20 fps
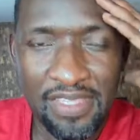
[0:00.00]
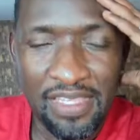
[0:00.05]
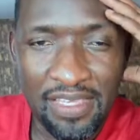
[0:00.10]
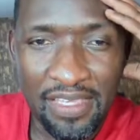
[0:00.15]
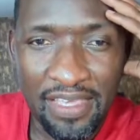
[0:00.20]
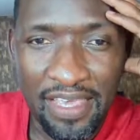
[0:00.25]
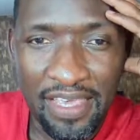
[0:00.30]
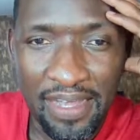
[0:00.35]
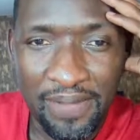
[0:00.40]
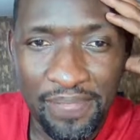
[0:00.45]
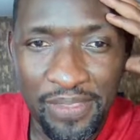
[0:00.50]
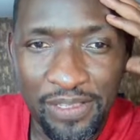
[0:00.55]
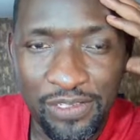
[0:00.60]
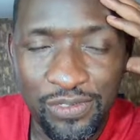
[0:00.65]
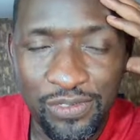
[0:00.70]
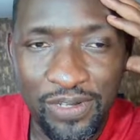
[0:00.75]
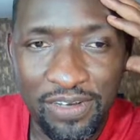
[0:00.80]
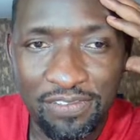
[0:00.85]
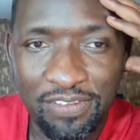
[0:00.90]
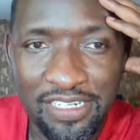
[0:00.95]
Yeah, so
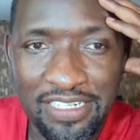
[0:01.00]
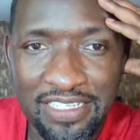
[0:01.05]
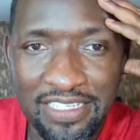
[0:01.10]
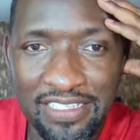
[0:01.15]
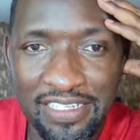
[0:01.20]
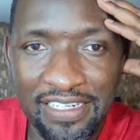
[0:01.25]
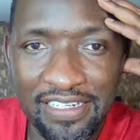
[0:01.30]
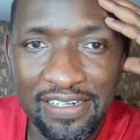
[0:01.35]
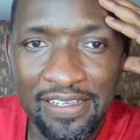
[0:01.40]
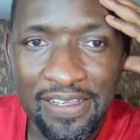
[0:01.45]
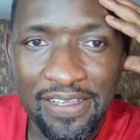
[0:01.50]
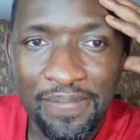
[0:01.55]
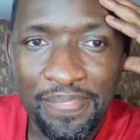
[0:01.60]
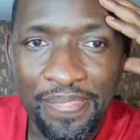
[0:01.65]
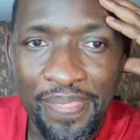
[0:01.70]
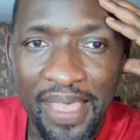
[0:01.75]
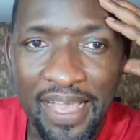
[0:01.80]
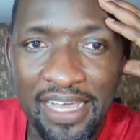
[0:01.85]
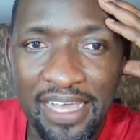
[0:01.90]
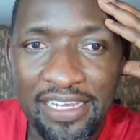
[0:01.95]
I've already seen,
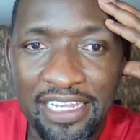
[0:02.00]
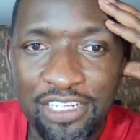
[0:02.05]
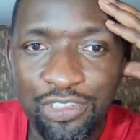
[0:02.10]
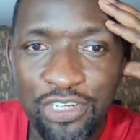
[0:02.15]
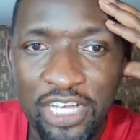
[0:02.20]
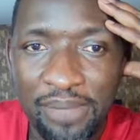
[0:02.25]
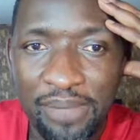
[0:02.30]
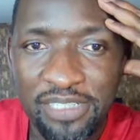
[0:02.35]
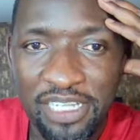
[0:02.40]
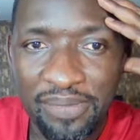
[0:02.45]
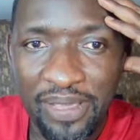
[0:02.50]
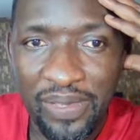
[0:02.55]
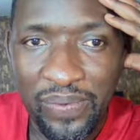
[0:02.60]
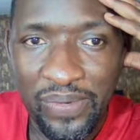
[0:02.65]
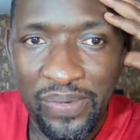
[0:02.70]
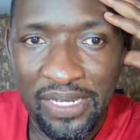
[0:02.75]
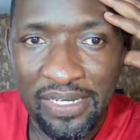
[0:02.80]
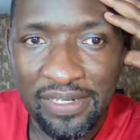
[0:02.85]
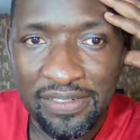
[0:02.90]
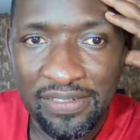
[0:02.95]
I can let you capture my
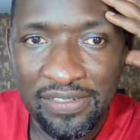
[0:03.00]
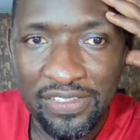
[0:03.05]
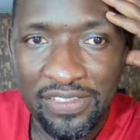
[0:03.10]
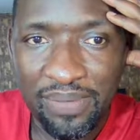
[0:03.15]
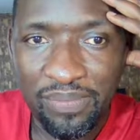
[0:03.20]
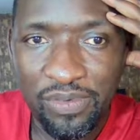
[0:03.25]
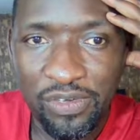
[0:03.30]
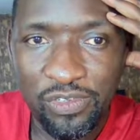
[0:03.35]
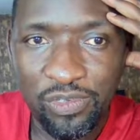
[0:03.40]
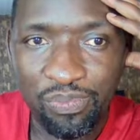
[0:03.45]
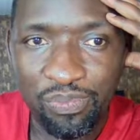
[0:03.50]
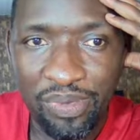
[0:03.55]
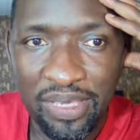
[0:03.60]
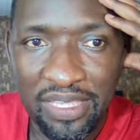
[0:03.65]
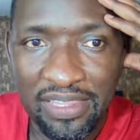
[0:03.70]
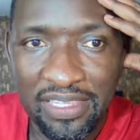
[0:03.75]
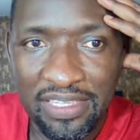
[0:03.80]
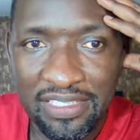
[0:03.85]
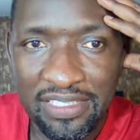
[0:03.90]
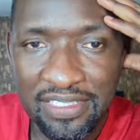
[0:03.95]
queen. So I'm going to pick
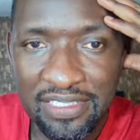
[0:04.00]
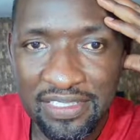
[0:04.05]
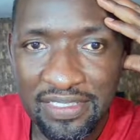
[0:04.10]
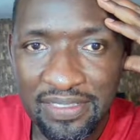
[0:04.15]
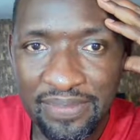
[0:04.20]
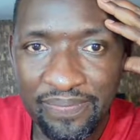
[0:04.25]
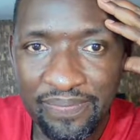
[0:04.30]
this.